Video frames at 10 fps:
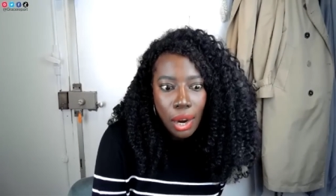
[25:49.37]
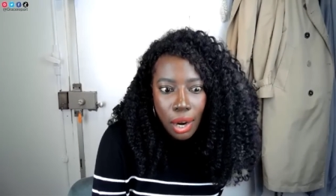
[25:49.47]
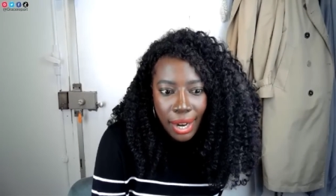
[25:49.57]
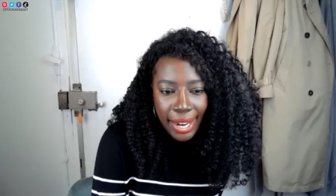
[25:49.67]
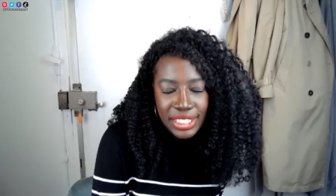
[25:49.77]

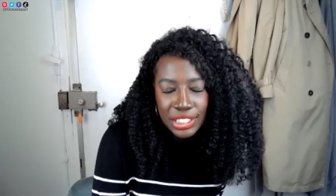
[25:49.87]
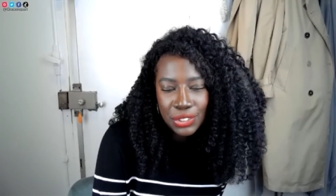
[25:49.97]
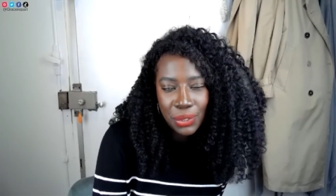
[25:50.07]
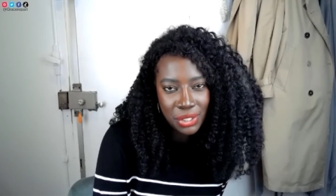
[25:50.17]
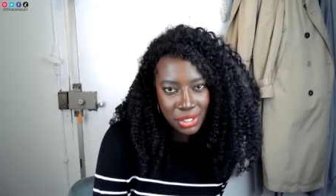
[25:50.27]
I just
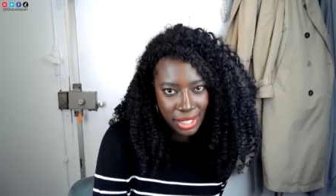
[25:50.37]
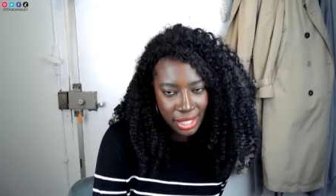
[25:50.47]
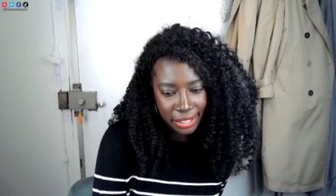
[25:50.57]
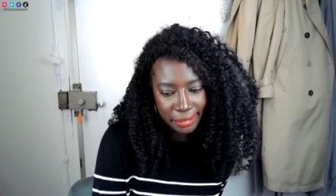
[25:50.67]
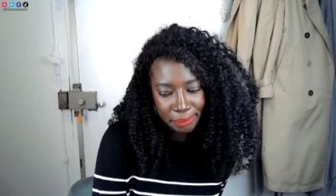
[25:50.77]
don't understand
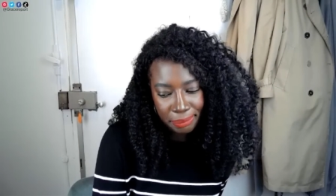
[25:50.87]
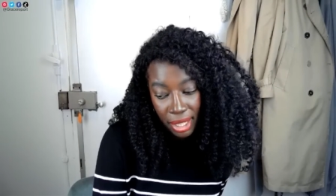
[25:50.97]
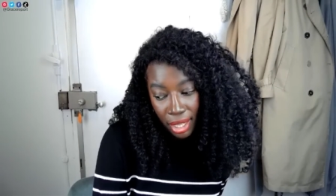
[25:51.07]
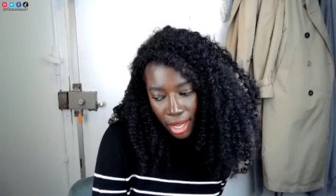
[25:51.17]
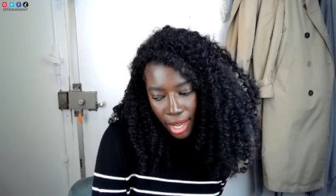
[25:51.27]
it.
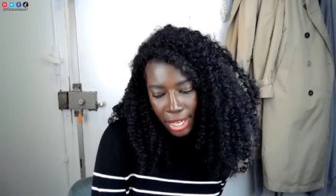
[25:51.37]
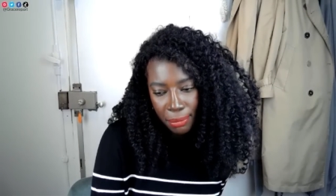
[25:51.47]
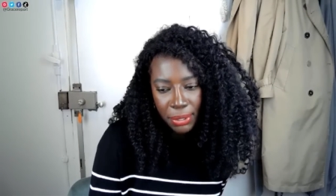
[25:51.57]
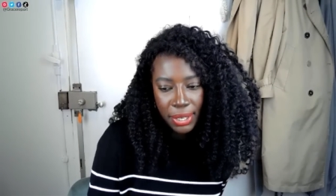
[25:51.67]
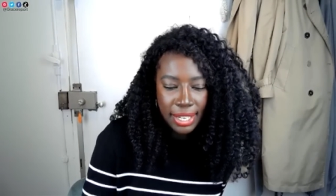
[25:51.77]
Anyway,
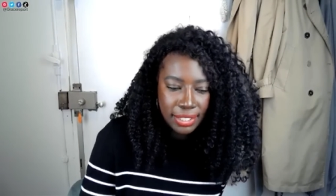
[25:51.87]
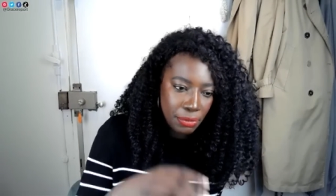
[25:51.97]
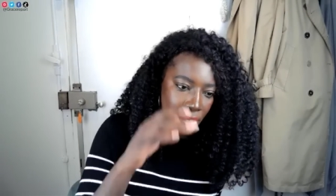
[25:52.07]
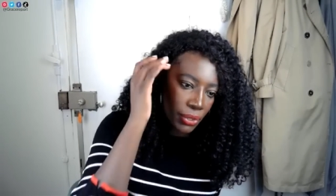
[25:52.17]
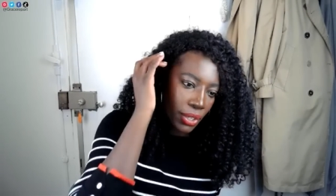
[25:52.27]
you guys, this
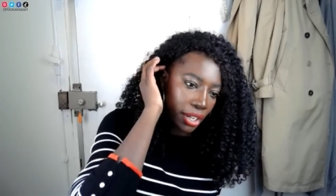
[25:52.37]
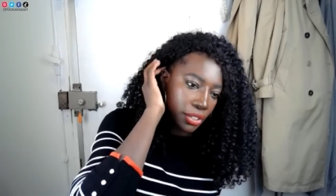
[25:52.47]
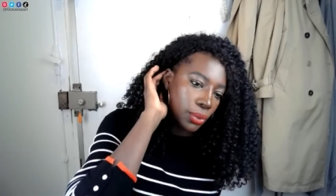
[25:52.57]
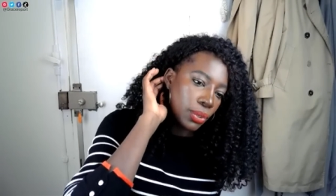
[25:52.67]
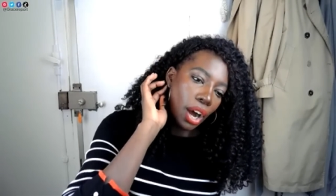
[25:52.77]
video's gotten
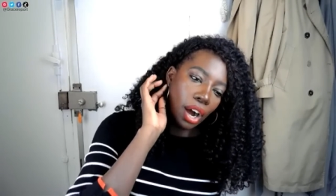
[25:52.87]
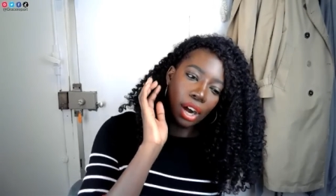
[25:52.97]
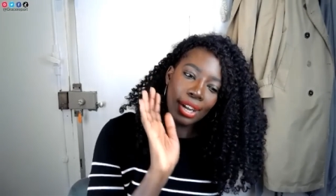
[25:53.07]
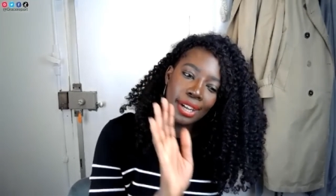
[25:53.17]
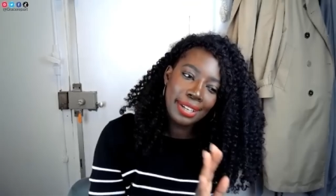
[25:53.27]
too
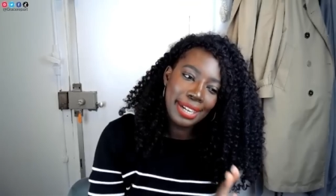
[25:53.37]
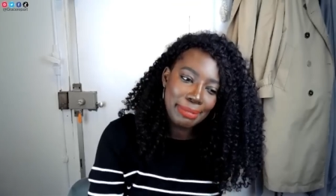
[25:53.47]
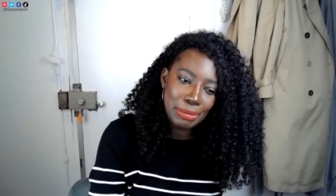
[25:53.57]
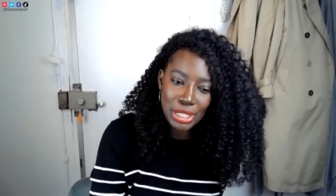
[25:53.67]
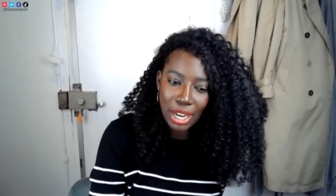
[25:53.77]
long. I'm
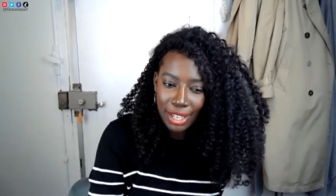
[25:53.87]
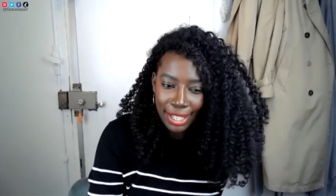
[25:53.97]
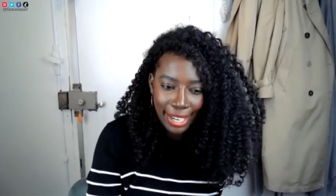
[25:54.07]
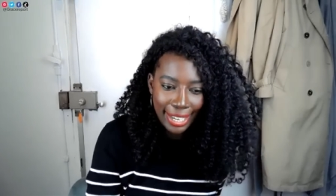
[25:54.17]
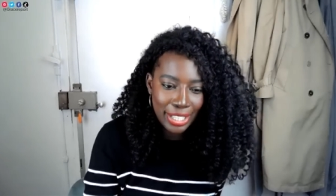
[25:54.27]
sorry.
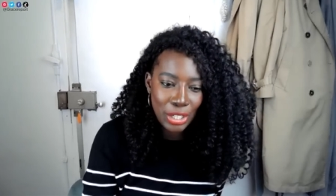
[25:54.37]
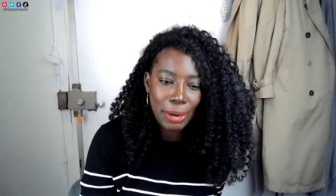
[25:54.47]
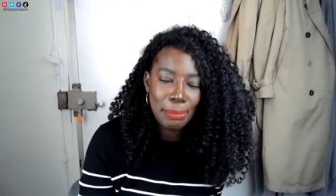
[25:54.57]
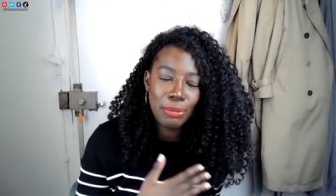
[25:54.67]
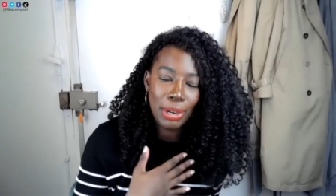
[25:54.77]
I didn't know
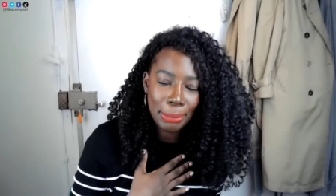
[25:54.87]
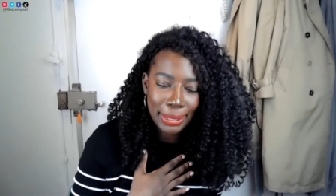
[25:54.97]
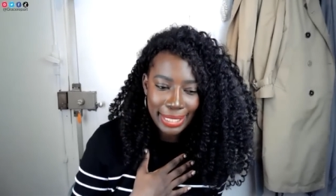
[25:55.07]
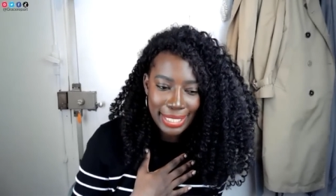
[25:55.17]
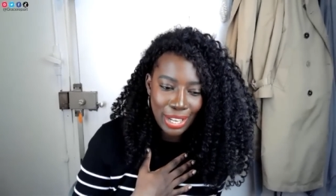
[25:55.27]
I'd be rambling
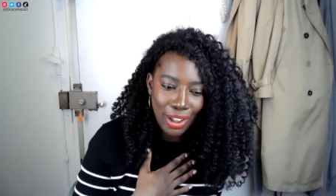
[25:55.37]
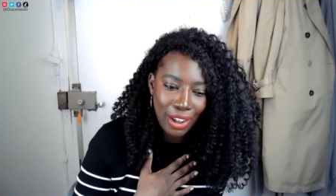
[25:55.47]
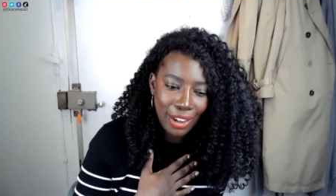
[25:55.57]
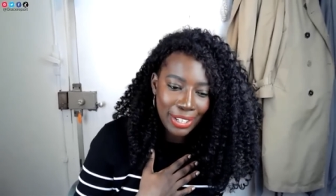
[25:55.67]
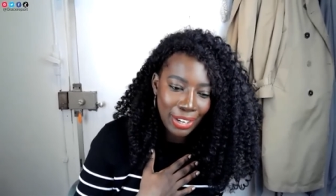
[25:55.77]
this
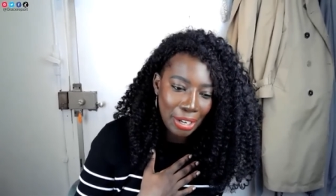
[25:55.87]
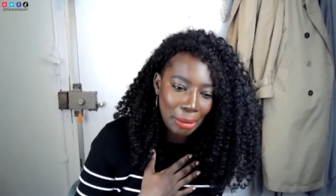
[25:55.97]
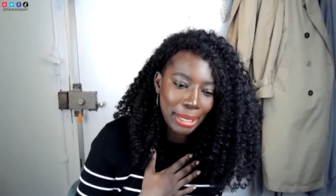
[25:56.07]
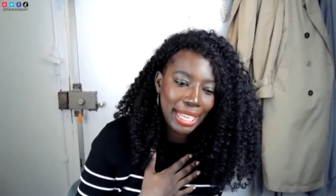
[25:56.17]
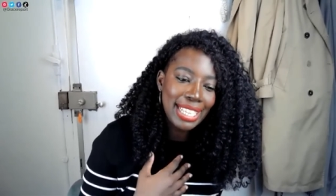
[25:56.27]
long, y'all,
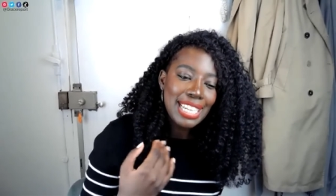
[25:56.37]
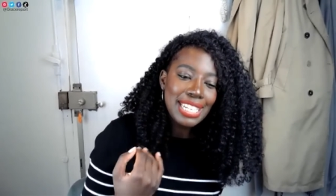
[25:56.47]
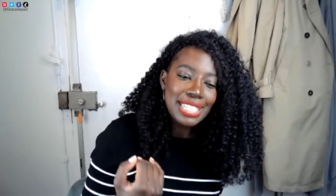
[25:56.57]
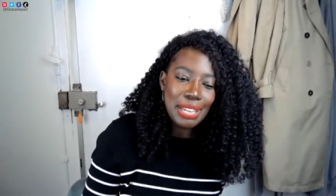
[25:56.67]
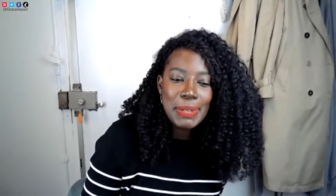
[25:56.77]
but
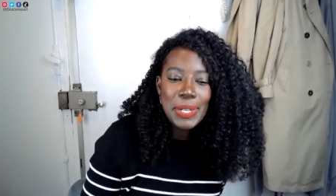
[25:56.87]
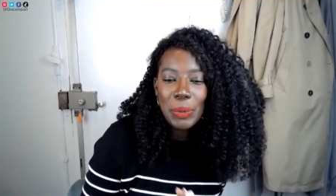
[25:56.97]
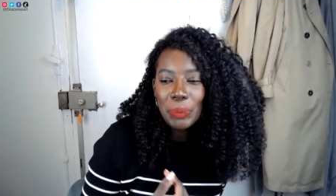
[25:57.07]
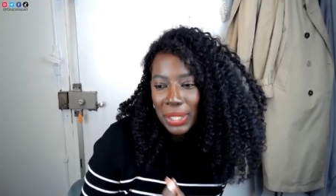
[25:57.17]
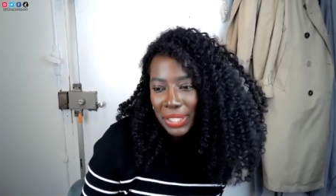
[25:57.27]
let me know
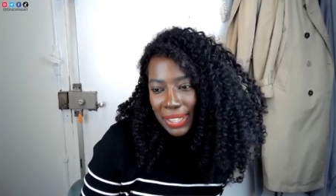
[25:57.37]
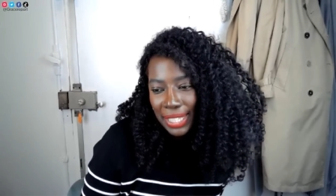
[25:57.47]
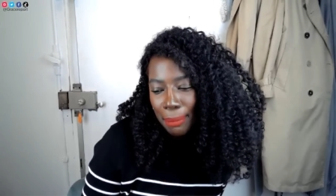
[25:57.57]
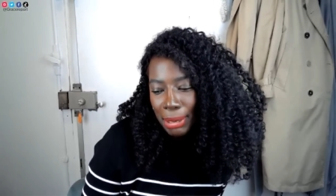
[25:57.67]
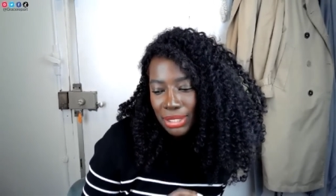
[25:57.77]
what you think
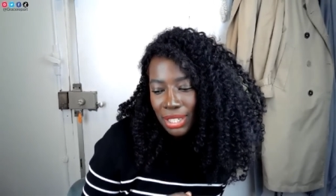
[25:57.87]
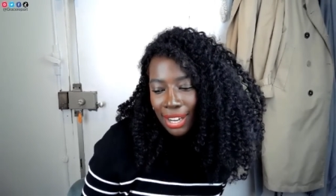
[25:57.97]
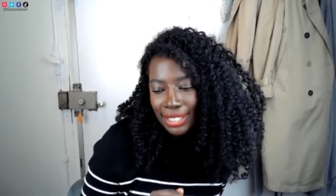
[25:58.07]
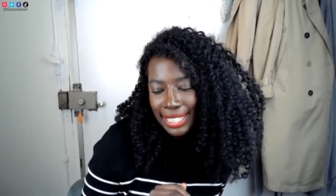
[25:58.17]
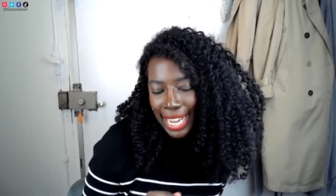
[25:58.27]
about
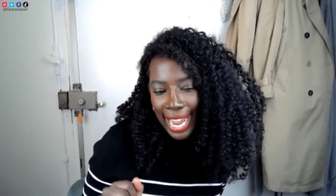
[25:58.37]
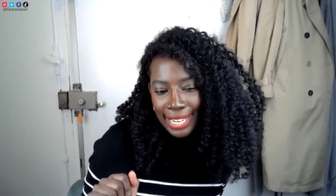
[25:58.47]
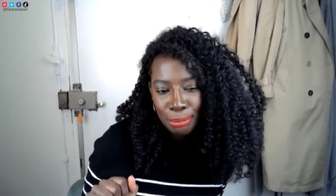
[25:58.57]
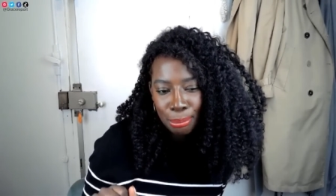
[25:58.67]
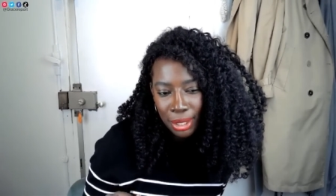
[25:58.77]
toxic
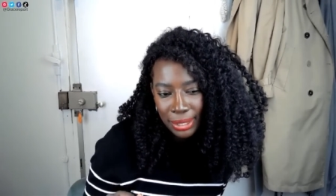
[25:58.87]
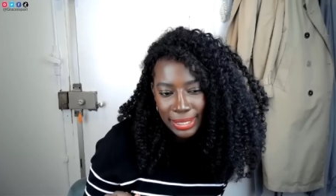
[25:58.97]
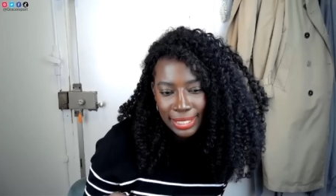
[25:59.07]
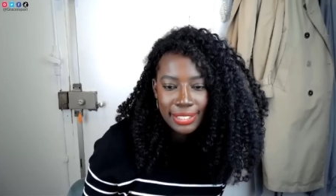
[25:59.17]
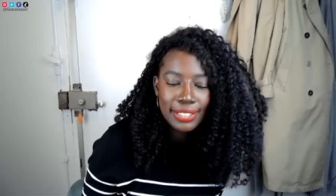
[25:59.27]
ass
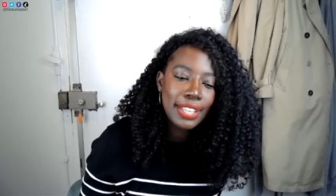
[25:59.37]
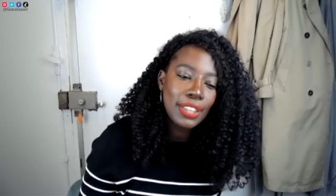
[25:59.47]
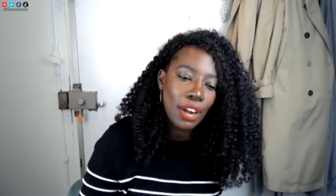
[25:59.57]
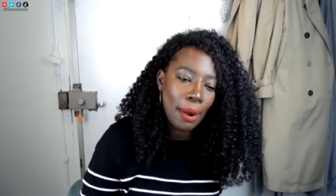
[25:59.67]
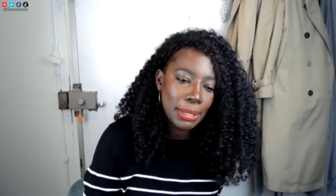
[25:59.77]
Bartise in the
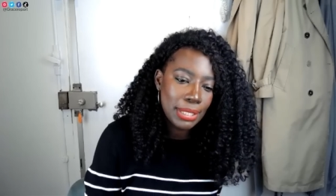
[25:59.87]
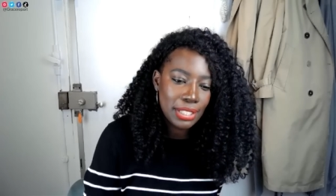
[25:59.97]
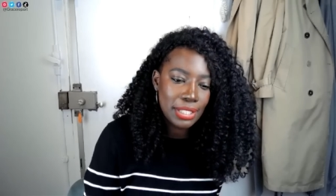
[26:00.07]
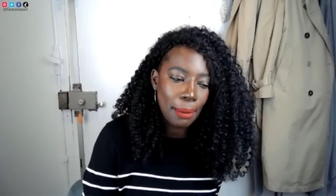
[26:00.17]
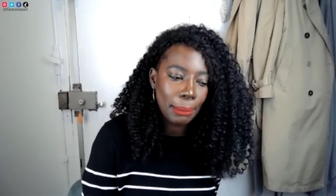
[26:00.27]
comment
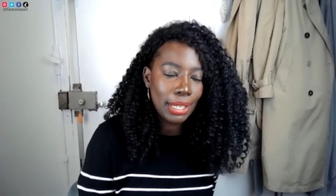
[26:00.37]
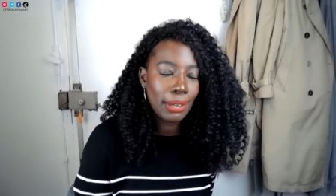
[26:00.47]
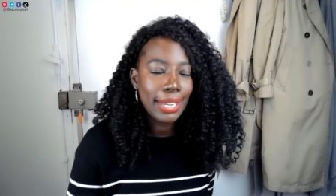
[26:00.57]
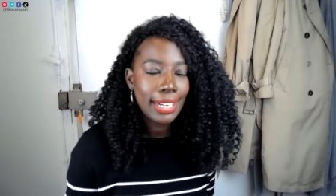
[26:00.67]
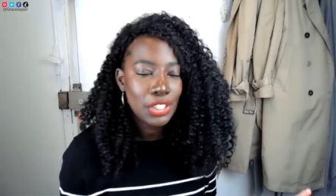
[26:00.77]
section down below.
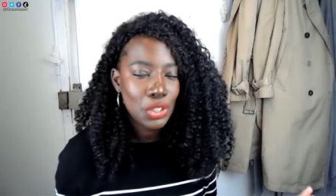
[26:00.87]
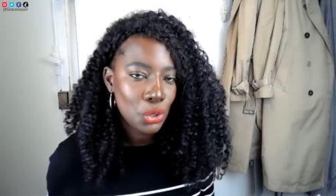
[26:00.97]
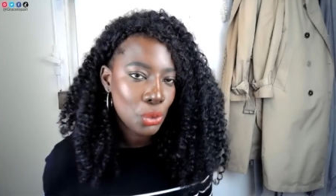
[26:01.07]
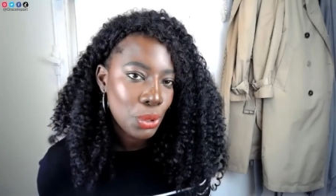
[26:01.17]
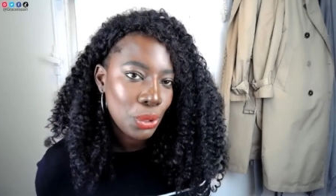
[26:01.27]
And as
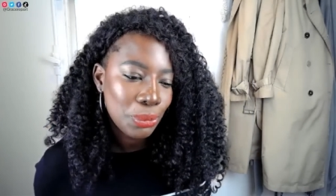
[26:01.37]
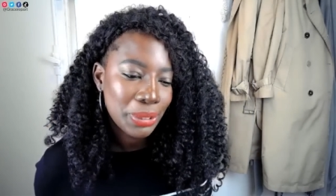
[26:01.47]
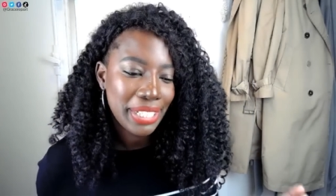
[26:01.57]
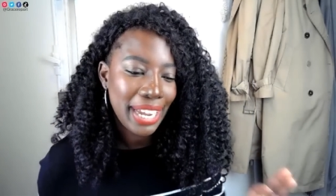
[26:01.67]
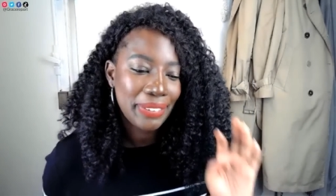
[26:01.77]
usual, we'll
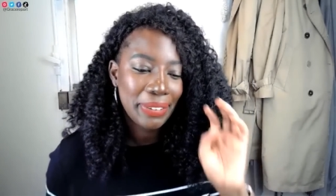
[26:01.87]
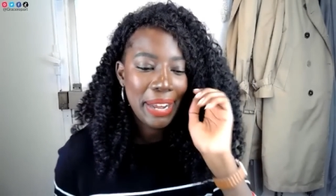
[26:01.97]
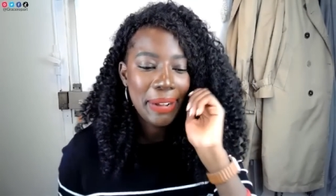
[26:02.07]
chat, okay?